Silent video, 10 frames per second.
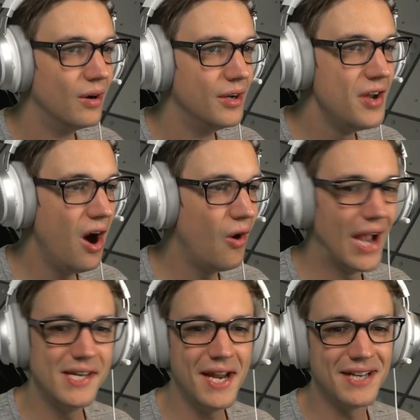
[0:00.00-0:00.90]
No,
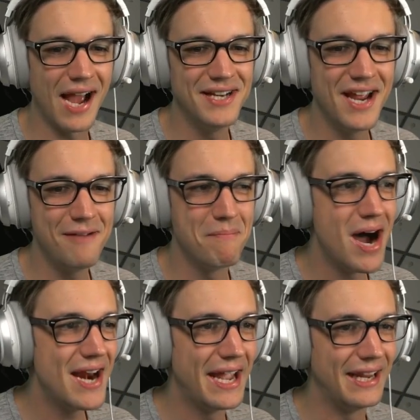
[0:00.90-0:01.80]
I need, I need
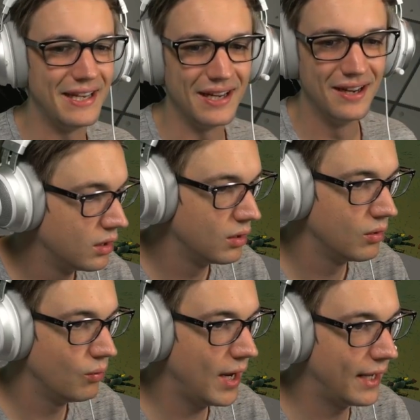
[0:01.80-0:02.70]
money.
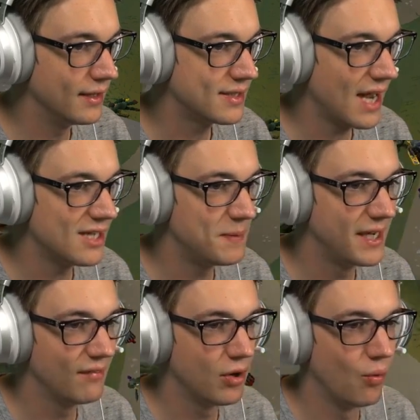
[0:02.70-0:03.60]
Wait, this guy's been
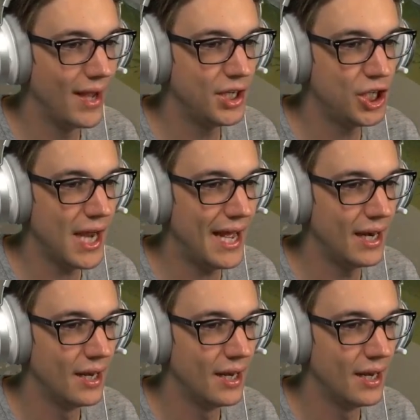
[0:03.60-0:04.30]
giving away shit?